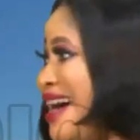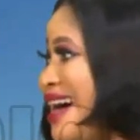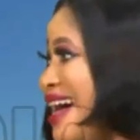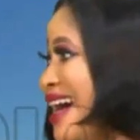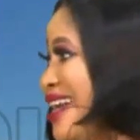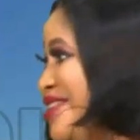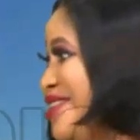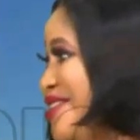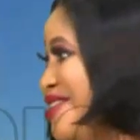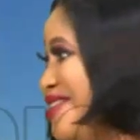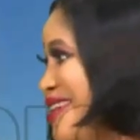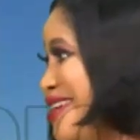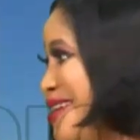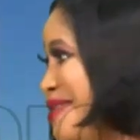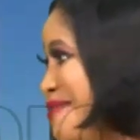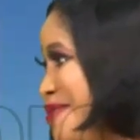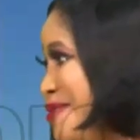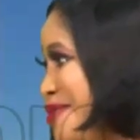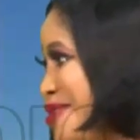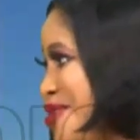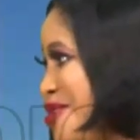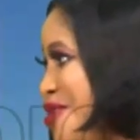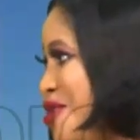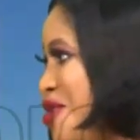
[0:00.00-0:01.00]
cannot rape,
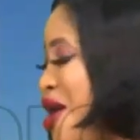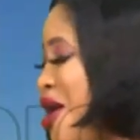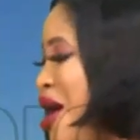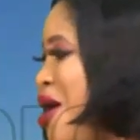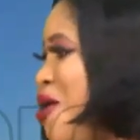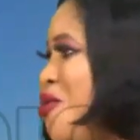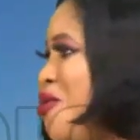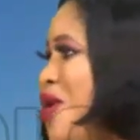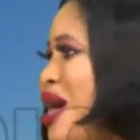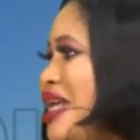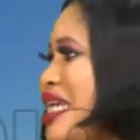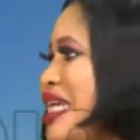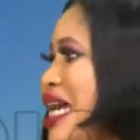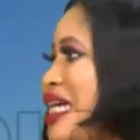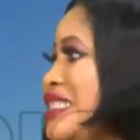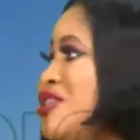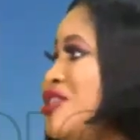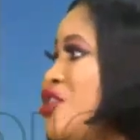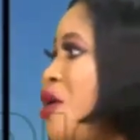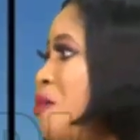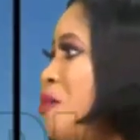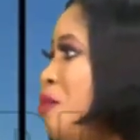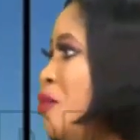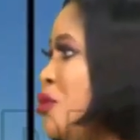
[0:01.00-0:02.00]
you know, when there is
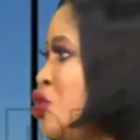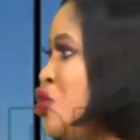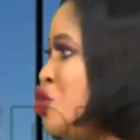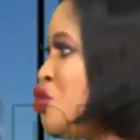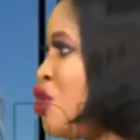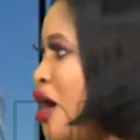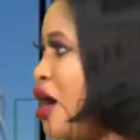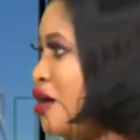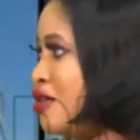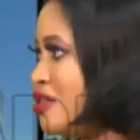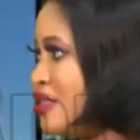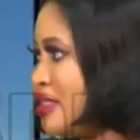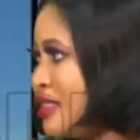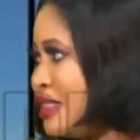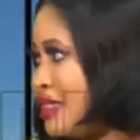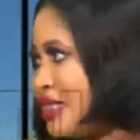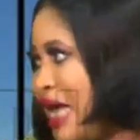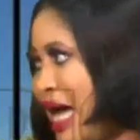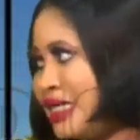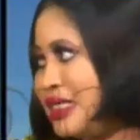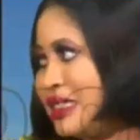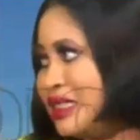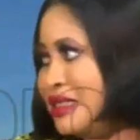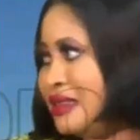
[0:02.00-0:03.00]
no mutual
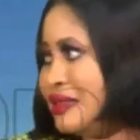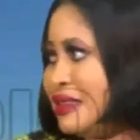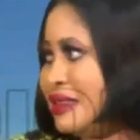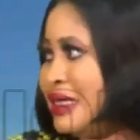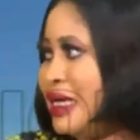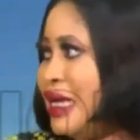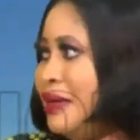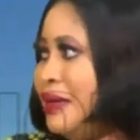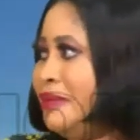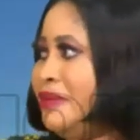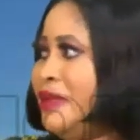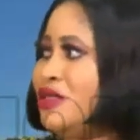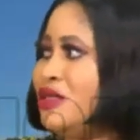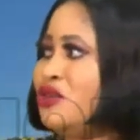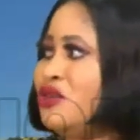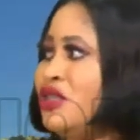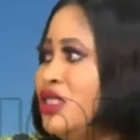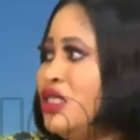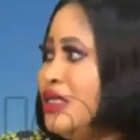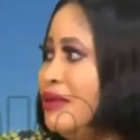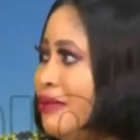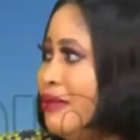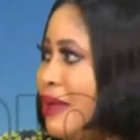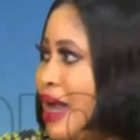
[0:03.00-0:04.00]
understanding between
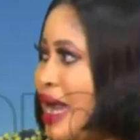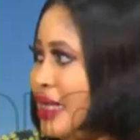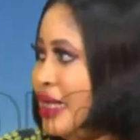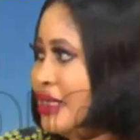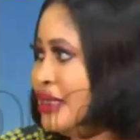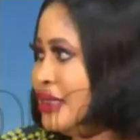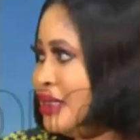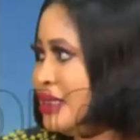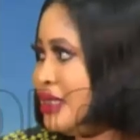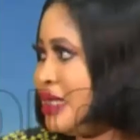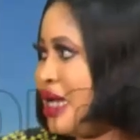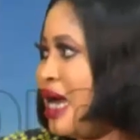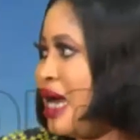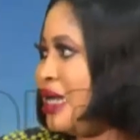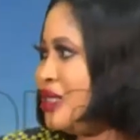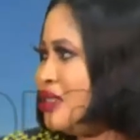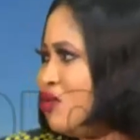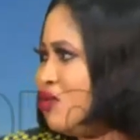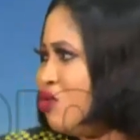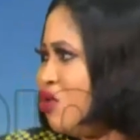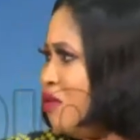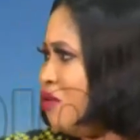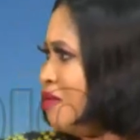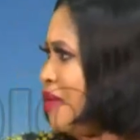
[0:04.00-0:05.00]
the man and, and the,
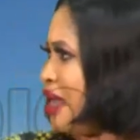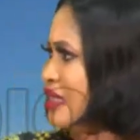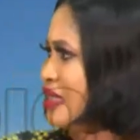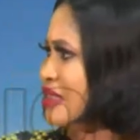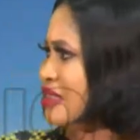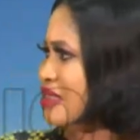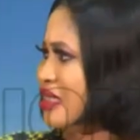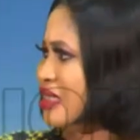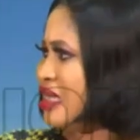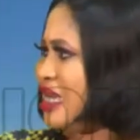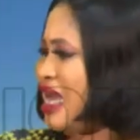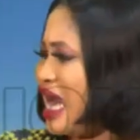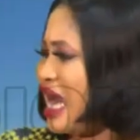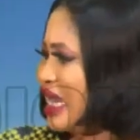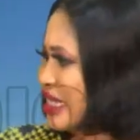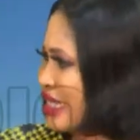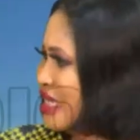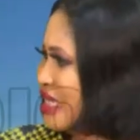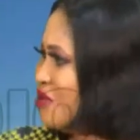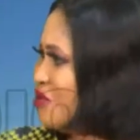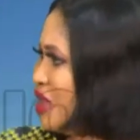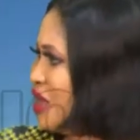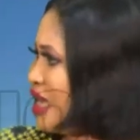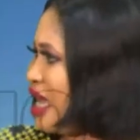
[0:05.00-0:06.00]
the woman. woman. I
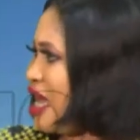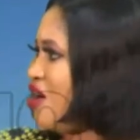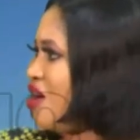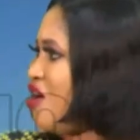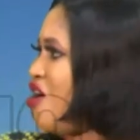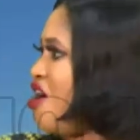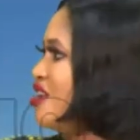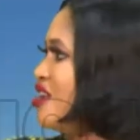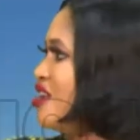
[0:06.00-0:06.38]
think we can call